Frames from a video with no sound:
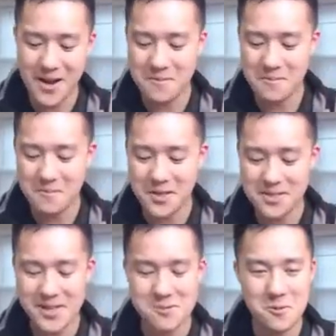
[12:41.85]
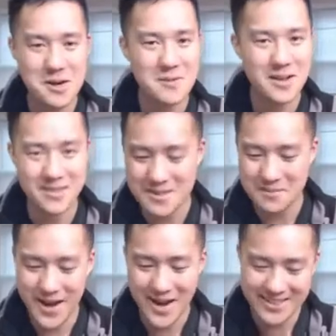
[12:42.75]
now i'm much less worried about these
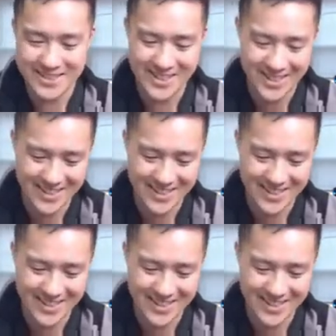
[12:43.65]
packs